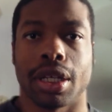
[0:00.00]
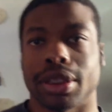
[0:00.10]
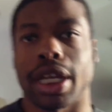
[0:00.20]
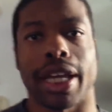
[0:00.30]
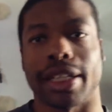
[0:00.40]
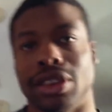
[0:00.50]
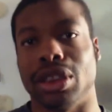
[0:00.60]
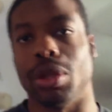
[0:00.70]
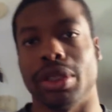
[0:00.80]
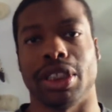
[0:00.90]
Because I
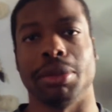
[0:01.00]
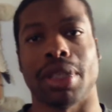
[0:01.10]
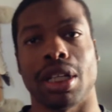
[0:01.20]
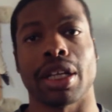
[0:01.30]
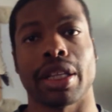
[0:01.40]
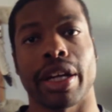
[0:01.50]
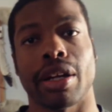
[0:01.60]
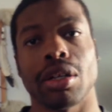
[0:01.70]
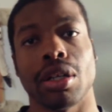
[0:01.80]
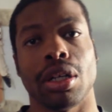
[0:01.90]
guess no one seems to look
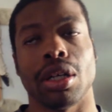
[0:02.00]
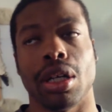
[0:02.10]
there.